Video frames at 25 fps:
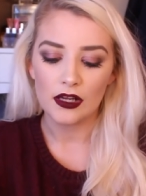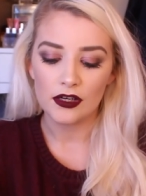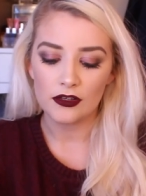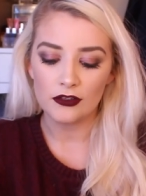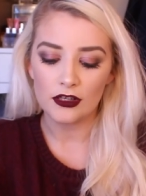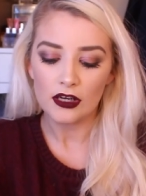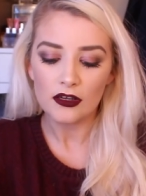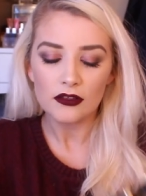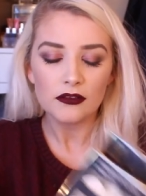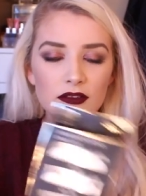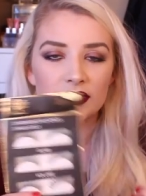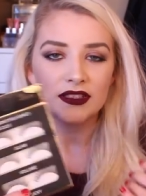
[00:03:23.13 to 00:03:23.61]

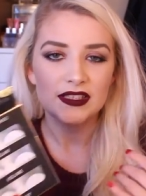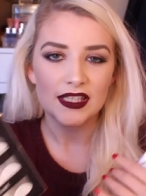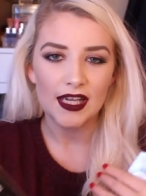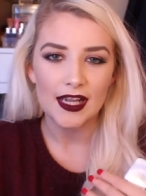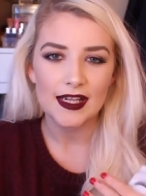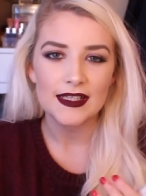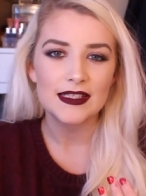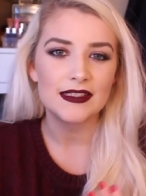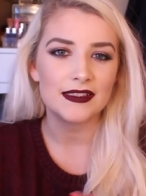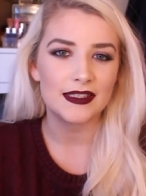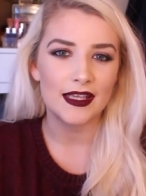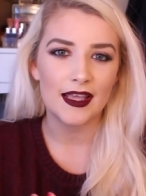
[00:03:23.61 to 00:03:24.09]
Not
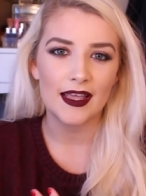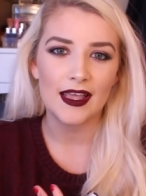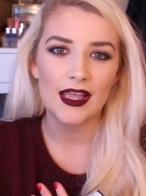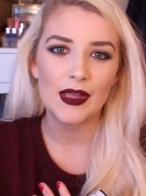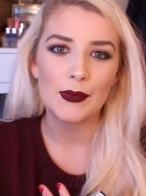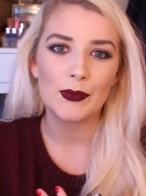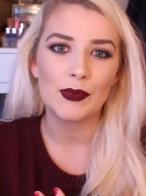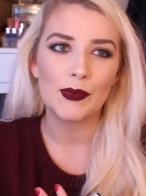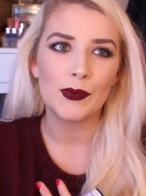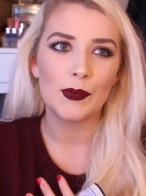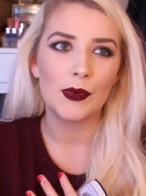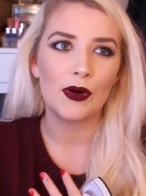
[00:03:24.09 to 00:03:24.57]
day to
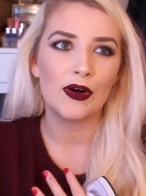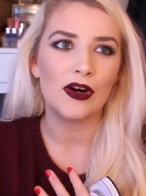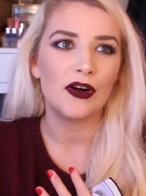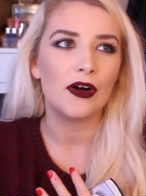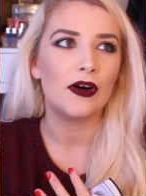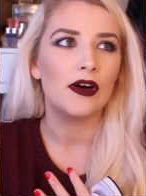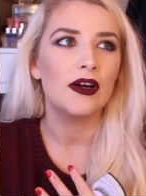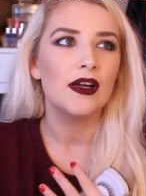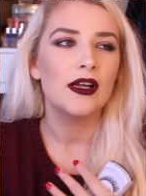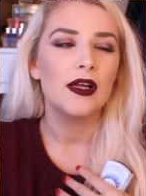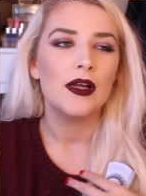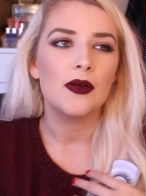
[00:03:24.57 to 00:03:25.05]
day, but
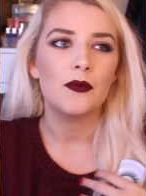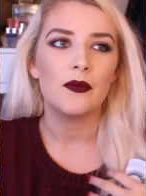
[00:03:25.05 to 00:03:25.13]
more